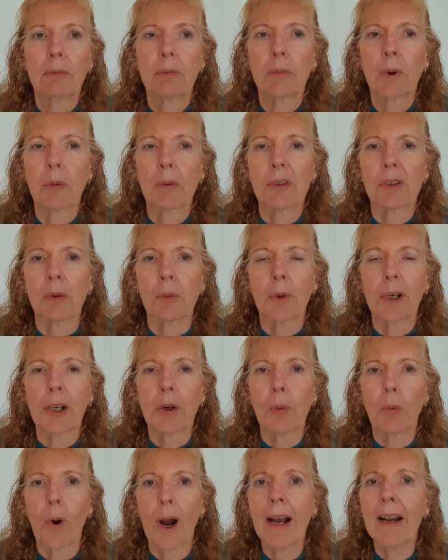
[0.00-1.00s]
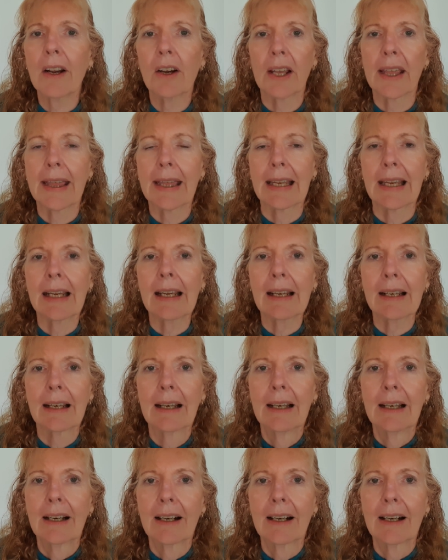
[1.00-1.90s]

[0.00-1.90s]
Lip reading: what was it, week 1, I think.